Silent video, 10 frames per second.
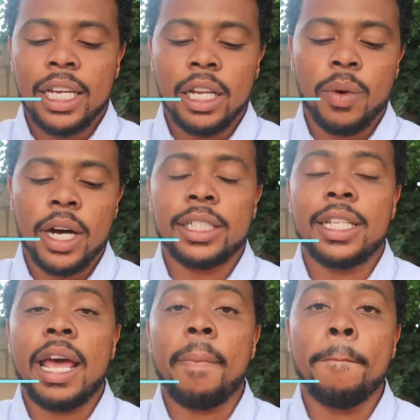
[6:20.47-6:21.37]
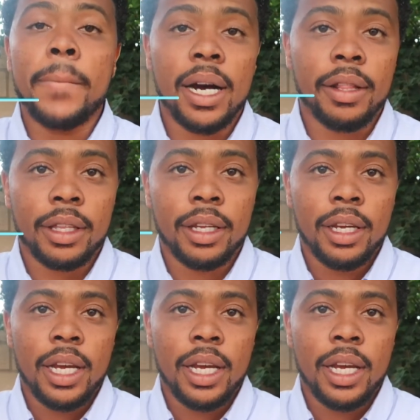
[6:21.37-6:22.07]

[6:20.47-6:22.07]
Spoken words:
kilowatts in that month.